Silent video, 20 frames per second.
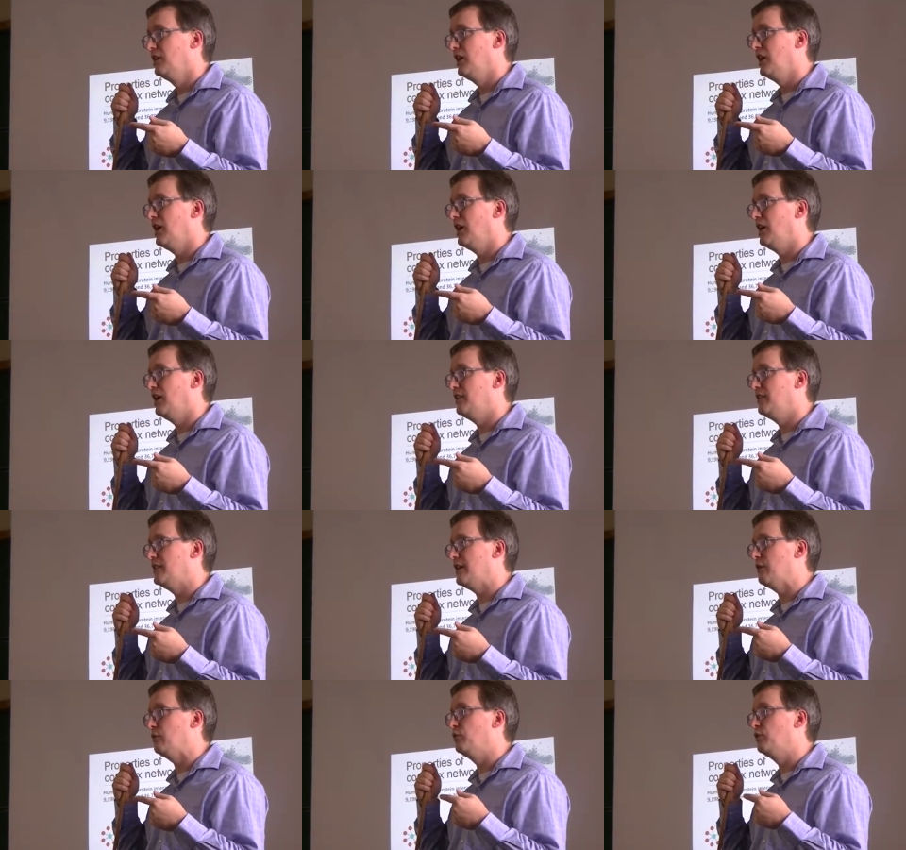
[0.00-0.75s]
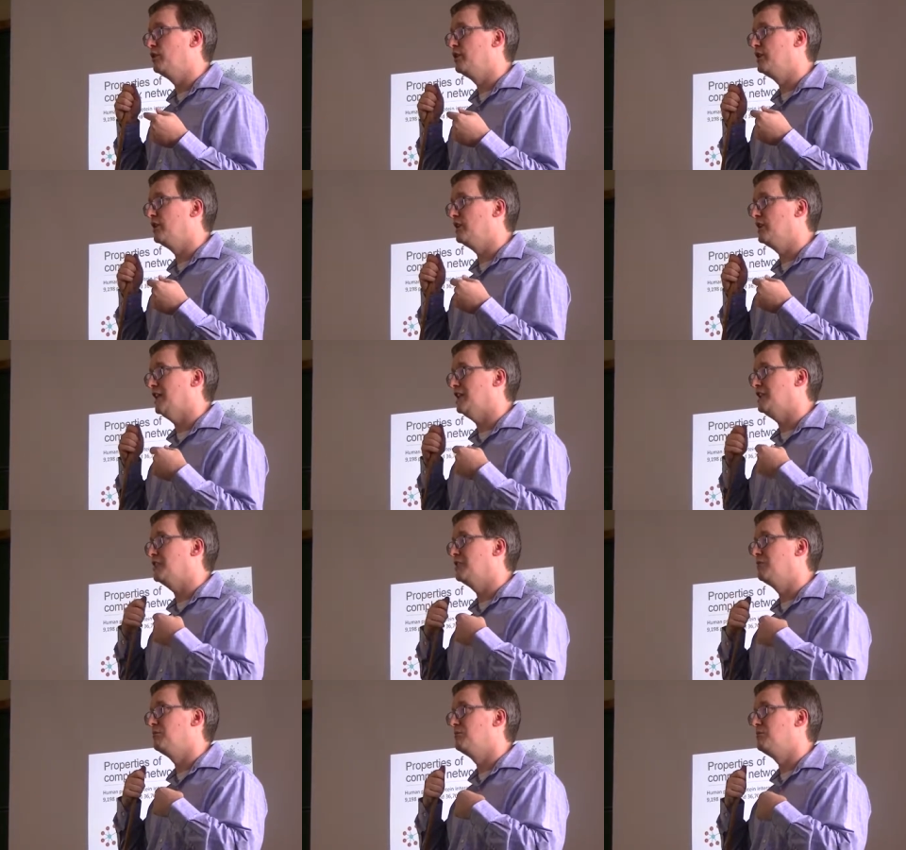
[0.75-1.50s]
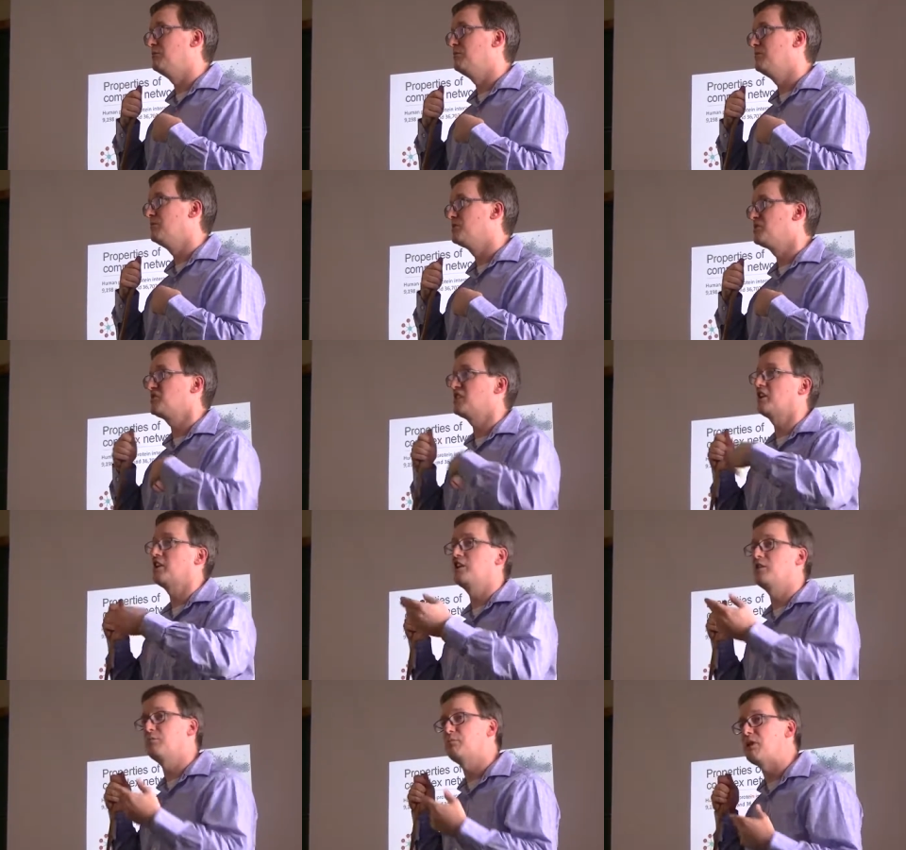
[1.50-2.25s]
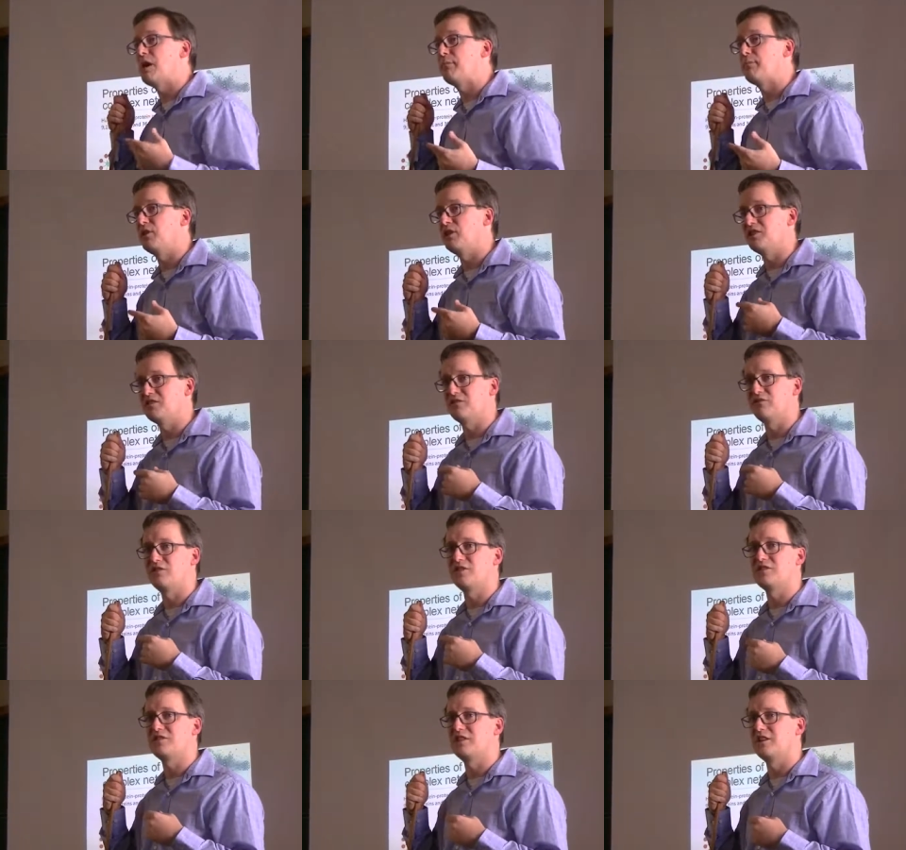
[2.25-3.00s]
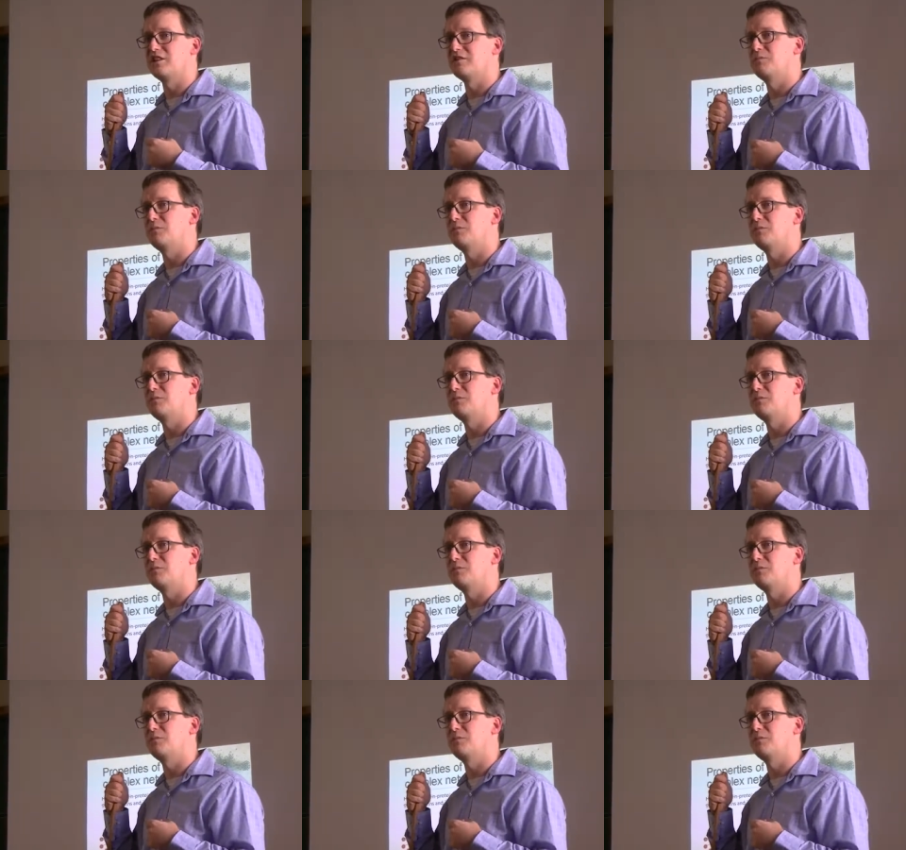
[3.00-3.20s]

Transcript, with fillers: that would let them study the properties of these things.